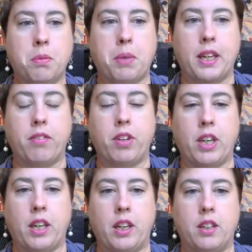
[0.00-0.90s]
by giving
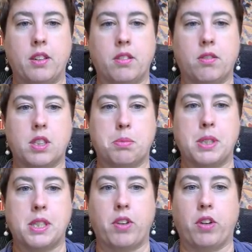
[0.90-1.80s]
it
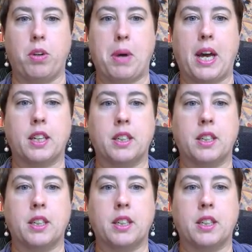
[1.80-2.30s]
specific feedback.